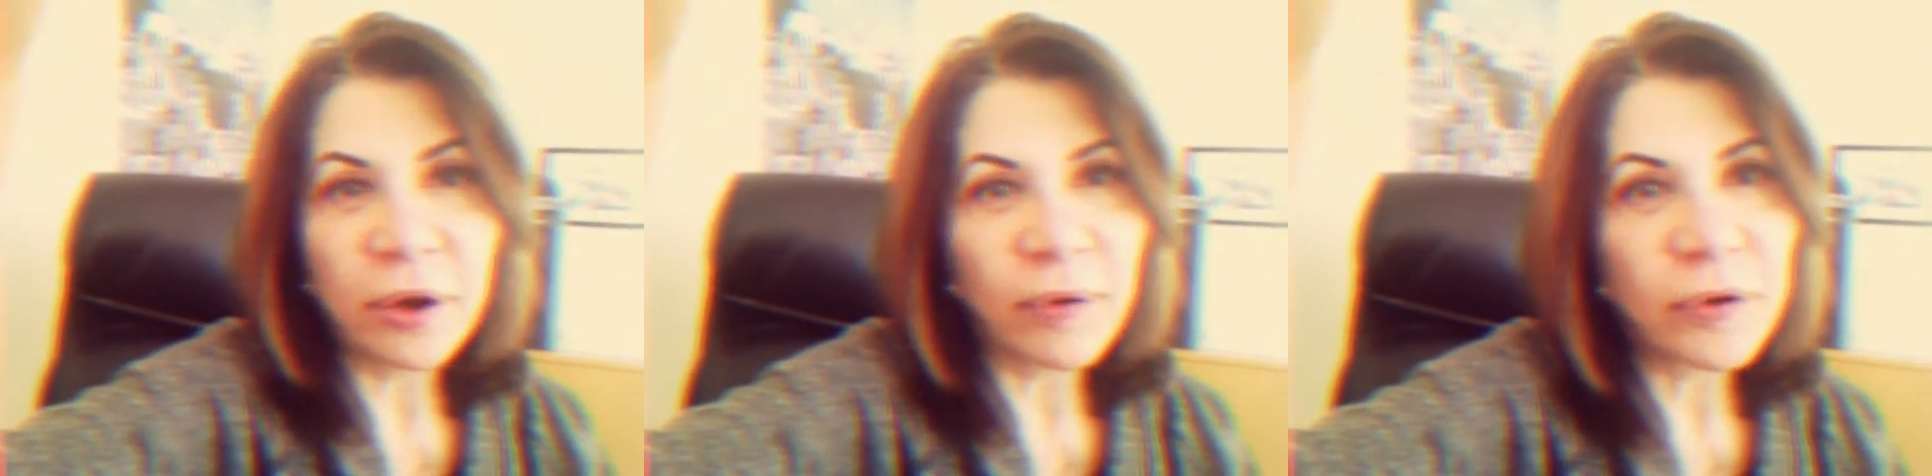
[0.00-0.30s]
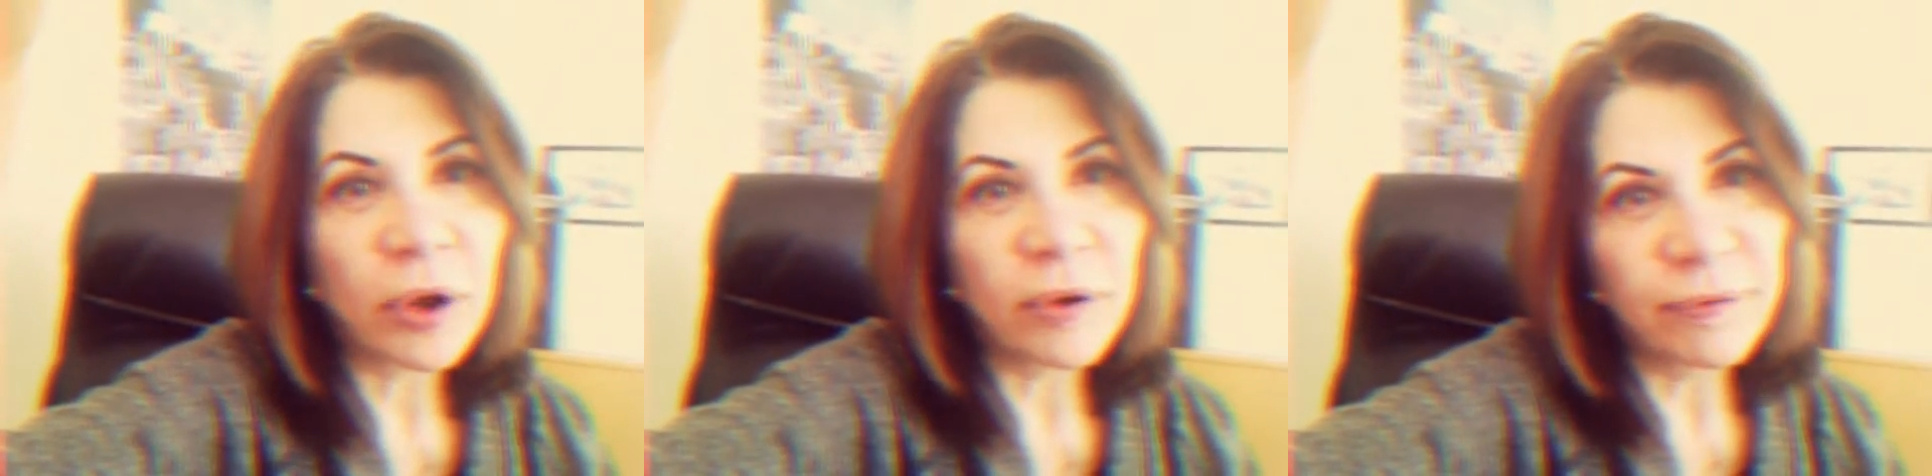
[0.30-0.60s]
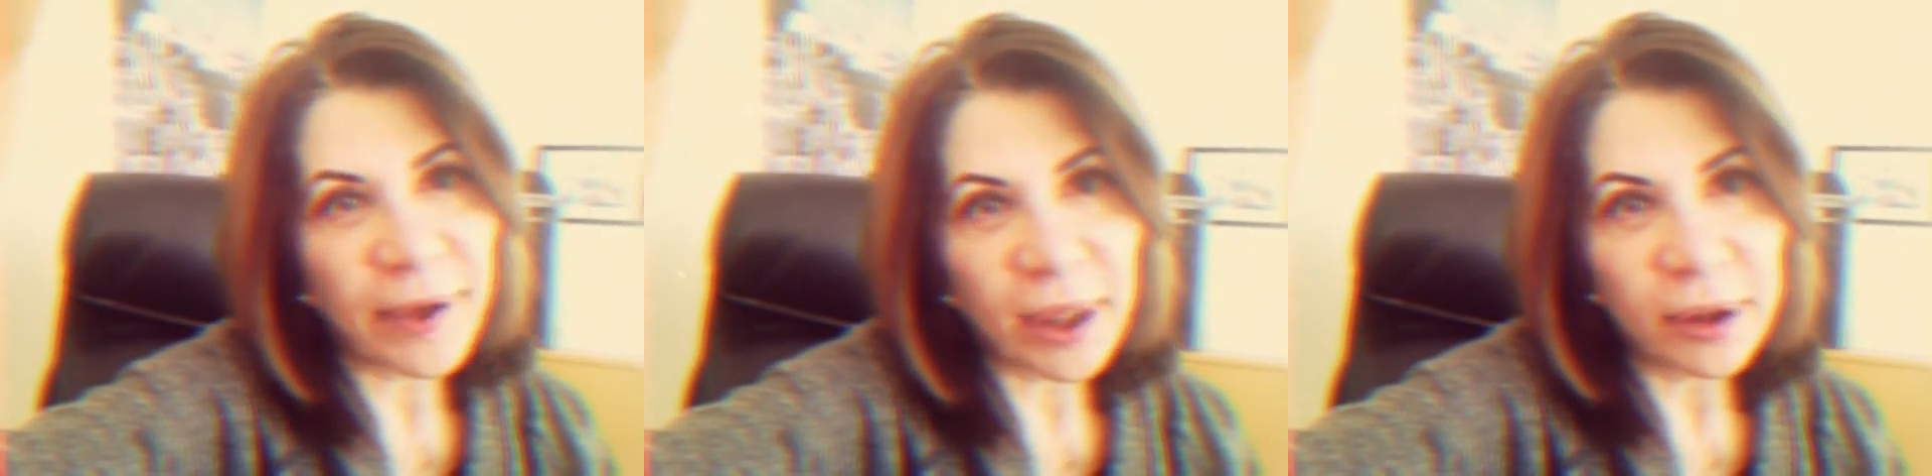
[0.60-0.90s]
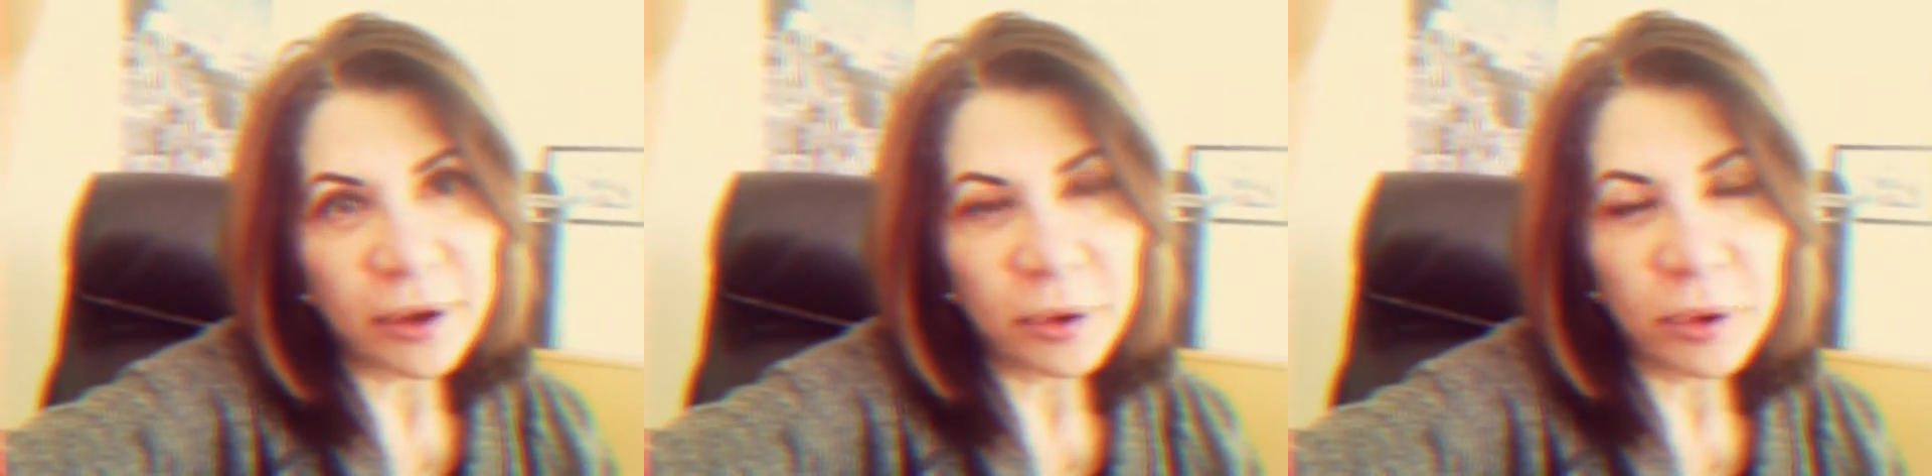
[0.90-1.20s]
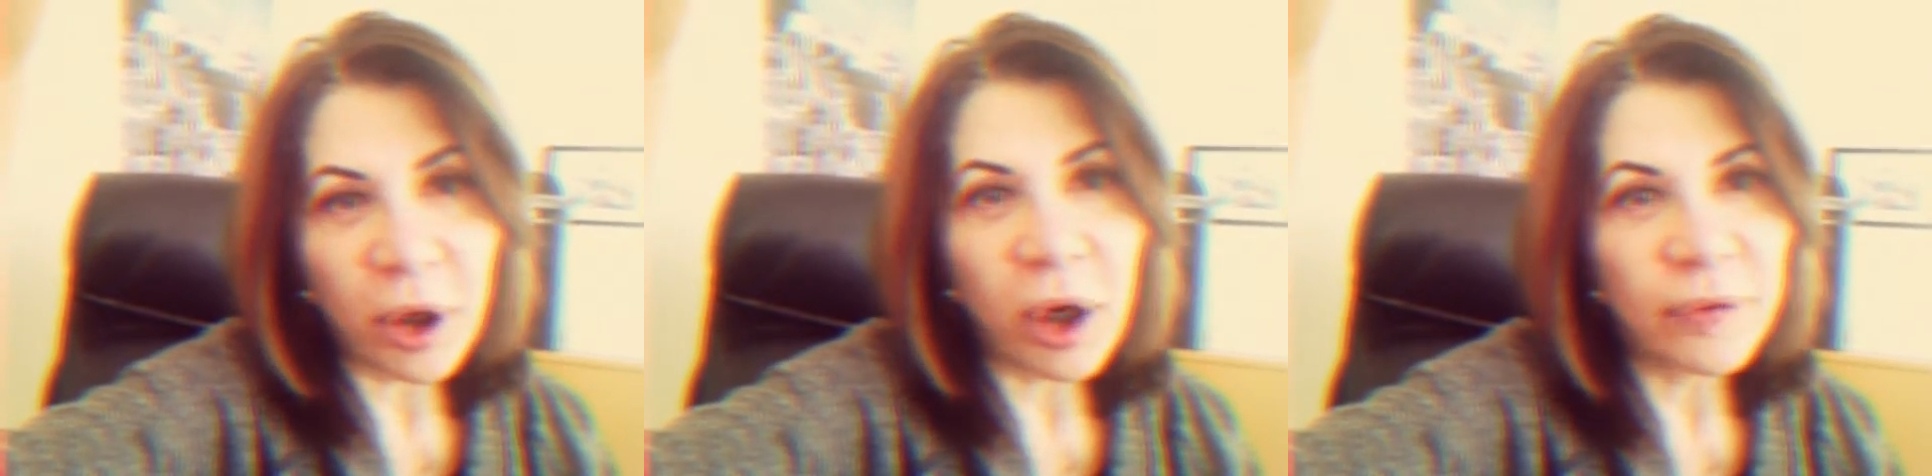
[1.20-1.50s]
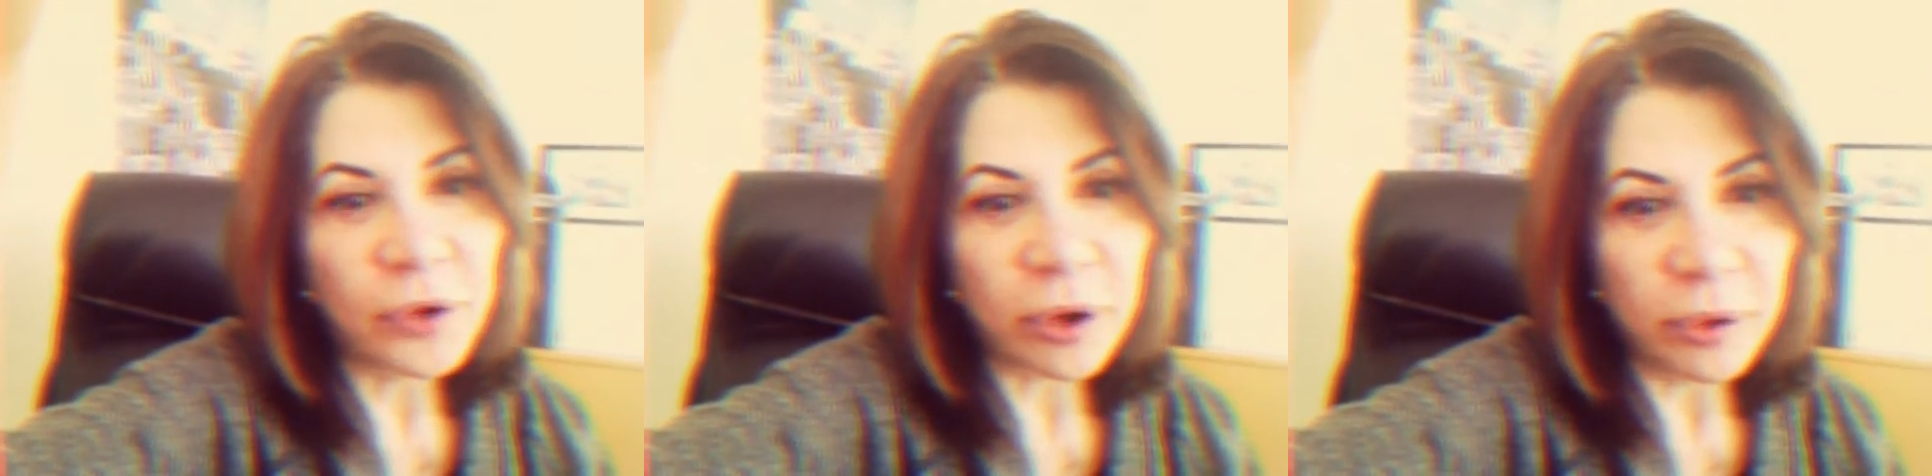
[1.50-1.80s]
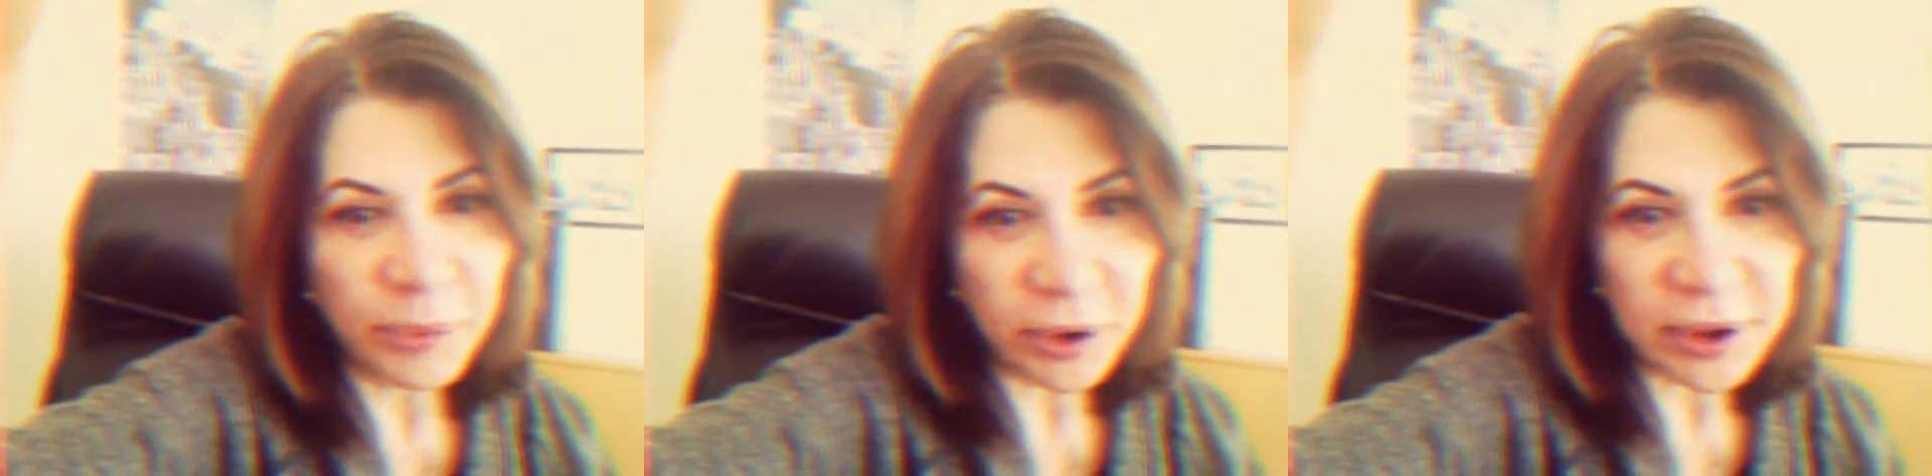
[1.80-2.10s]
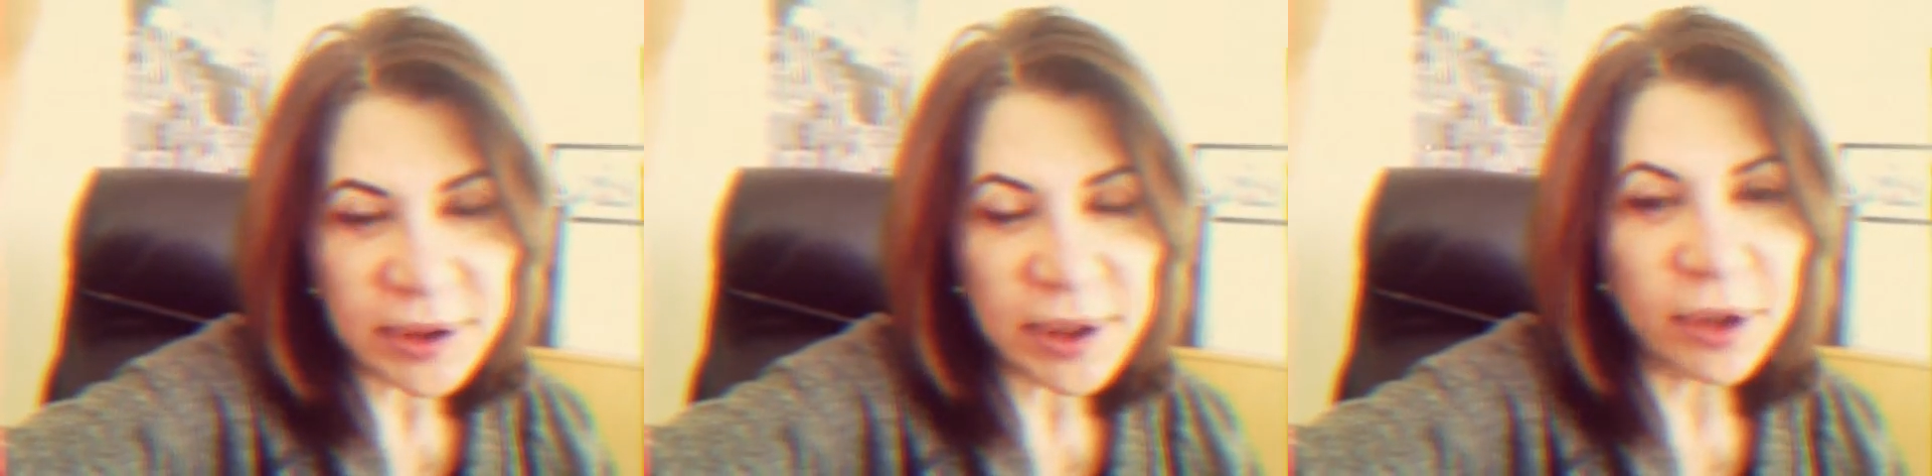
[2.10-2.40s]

overall value of the community